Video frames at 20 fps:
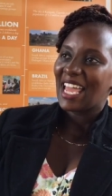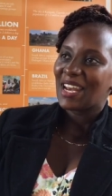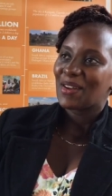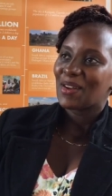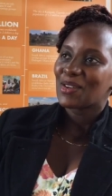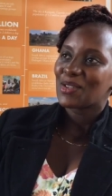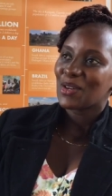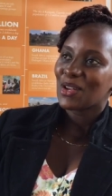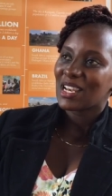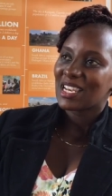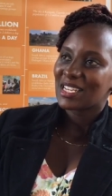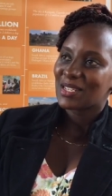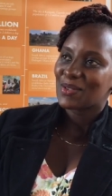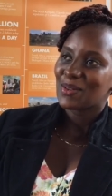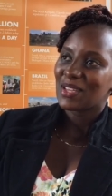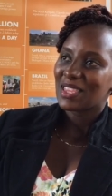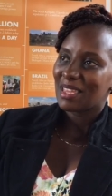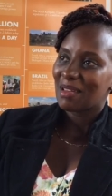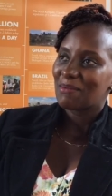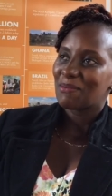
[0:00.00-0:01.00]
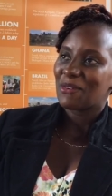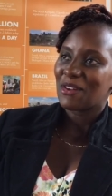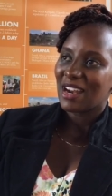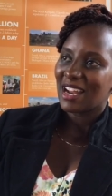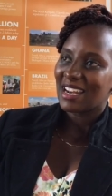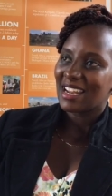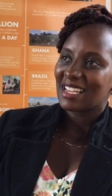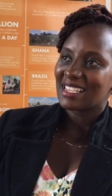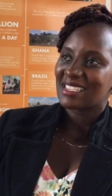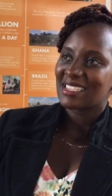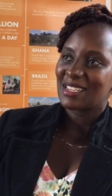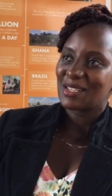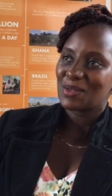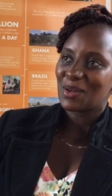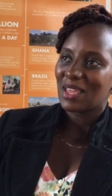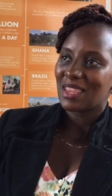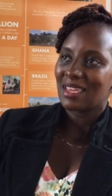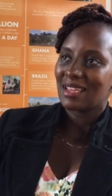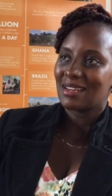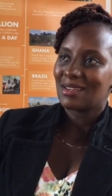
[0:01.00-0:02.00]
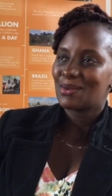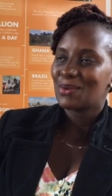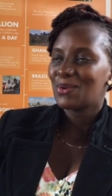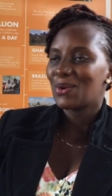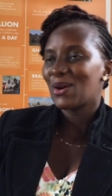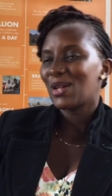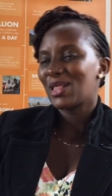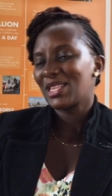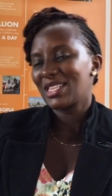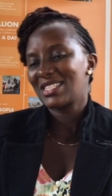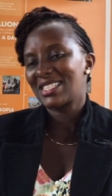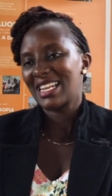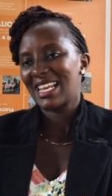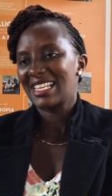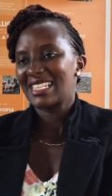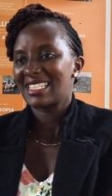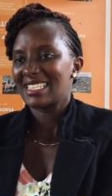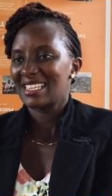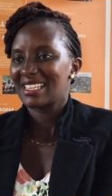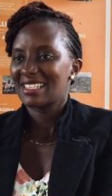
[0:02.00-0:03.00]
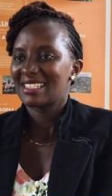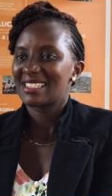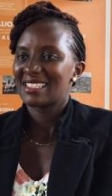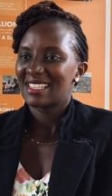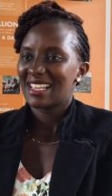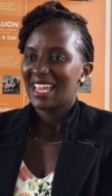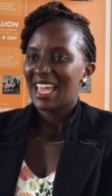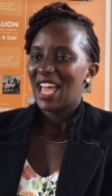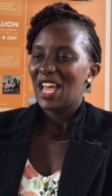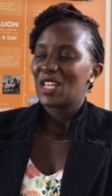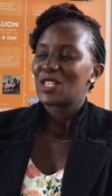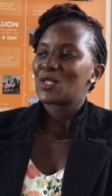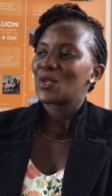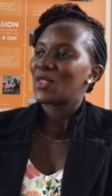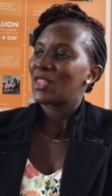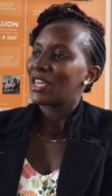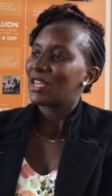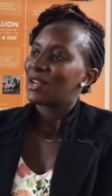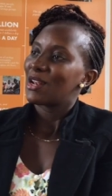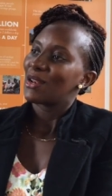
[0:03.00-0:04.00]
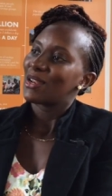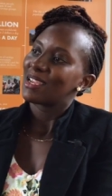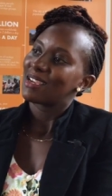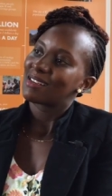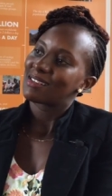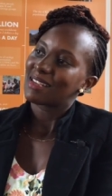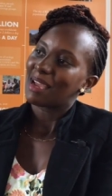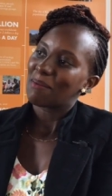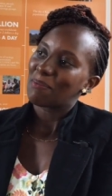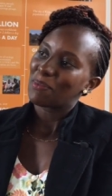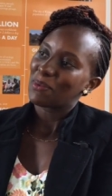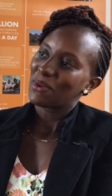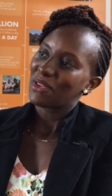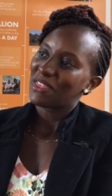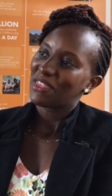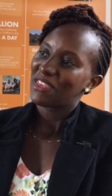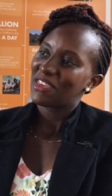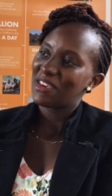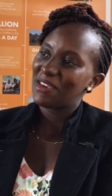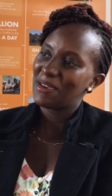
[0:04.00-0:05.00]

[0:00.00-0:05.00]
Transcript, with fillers: I not only took them for an exchange where they do all these nice things, so they linked up with